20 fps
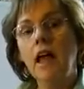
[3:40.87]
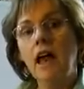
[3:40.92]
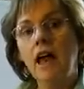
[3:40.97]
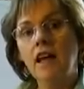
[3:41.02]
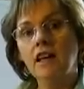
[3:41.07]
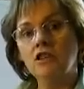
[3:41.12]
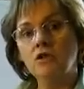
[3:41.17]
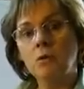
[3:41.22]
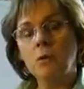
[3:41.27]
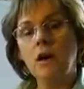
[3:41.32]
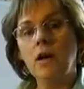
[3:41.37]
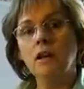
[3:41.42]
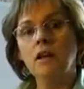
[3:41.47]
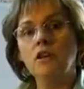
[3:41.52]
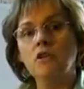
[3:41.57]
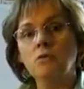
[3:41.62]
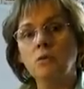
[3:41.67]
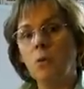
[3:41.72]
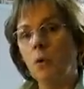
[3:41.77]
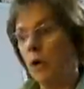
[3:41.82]
as well
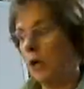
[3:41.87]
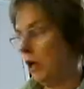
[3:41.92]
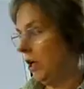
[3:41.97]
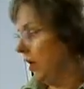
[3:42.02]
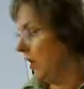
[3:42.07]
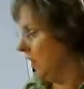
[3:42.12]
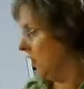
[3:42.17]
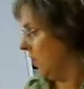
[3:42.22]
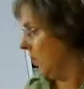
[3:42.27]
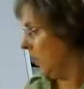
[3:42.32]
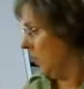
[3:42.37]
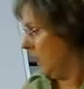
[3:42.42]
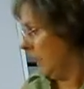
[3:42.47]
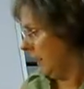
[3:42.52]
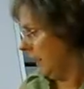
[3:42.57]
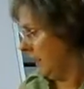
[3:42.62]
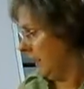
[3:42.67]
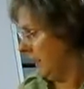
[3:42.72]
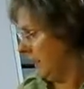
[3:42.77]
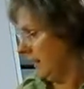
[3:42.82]
as working
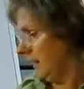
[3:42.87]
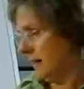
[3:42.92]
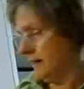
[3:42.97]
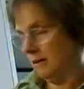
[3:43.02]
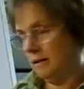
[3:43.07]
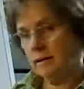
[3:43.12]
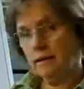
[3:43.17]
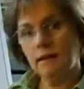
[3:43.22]
on the